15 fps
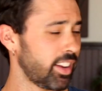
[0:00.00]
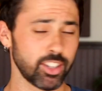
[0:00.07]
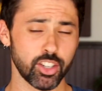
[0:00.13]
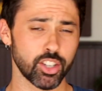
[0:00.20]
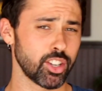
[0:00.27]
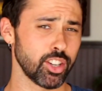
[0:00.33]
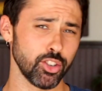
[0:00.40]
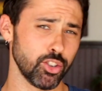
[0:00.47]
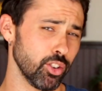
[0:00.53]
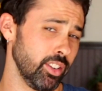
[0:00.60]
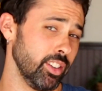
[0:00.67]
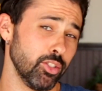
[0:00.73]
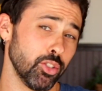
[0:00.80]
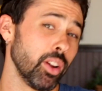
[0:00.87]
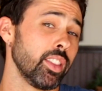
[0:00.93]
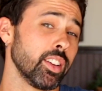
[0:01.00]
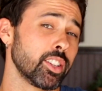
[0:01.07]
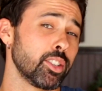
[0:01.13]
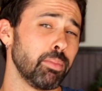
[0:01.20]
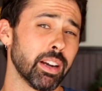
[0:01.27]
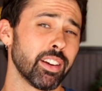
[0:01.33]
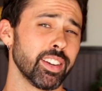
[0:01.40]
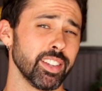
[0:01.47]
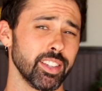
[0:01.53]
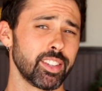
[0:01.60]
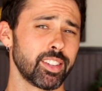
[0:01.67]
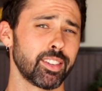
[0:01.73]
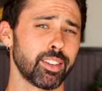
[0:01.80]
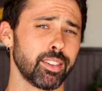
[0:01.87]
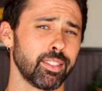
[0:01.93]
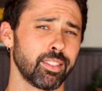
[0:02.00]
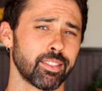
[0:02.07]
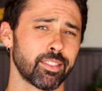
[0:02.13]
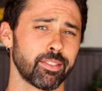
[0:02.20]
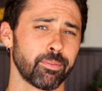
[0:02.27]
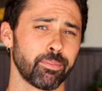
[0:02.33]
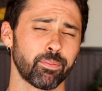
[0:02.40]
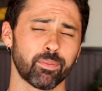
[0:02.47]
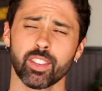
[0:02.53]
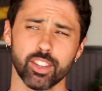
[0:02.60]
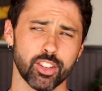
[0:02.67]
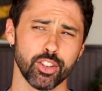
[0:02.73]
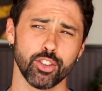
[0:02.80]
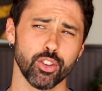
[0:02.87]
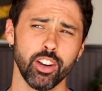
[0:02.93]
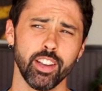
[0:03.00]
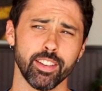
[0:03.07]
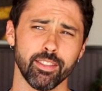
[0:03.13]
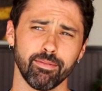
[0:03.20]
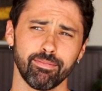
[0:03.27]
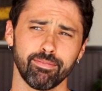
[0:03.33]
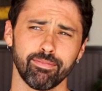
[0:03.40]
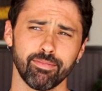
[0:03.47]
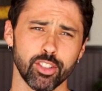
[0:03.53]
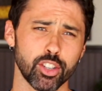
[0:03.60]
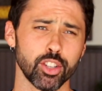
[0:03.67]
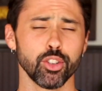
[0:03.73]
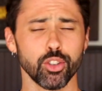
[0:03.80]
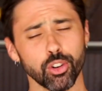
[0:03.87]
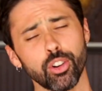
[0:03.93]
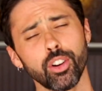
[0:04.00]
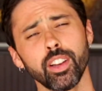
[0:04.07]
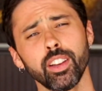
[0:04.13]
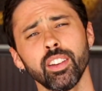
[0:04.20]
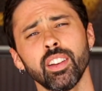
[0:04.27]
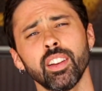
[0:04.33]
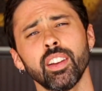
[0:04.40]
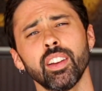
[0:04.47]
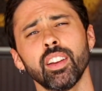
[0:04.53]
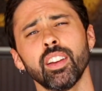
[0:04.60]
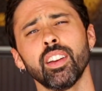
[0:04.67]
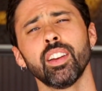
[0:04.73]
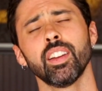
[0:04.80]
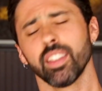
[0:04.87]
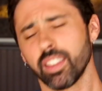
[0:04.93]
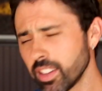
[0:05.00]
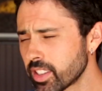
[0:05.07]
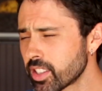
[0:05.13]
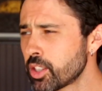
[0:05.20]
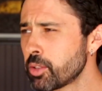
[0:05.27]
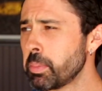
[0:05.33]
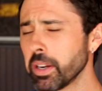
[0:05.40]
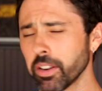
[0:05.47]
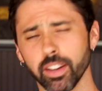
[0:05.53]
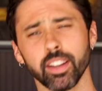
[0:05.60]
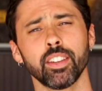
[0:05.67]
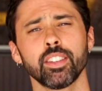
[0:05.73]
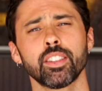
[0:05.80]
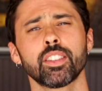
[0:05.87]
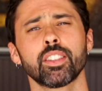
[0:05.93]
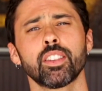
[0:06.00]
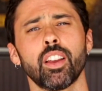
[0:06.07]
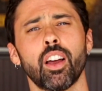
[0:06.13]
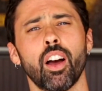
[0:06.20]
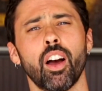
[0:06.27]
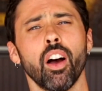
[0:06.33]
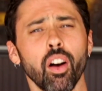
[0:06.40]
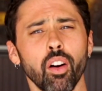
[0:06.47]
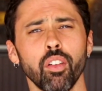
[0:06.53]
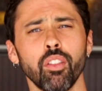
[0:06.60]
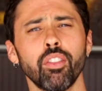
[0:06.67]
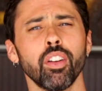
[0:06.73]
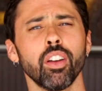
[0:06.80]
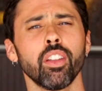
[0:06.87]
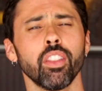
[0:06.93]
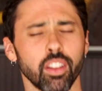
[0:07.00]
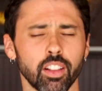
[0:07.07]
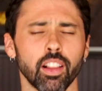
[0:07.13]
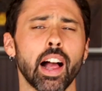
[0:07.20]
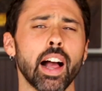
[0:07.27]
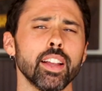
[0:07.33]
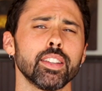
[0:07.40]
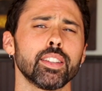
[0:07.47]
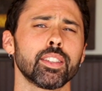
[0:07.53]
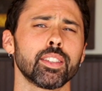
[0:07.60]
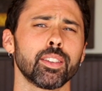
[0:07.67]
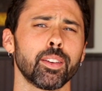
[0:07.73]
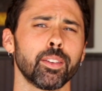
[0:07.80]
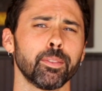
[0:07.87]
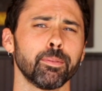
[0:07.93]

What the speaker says: just enjoy the experience. Just enjoy it. Just enjoy the experience of the class.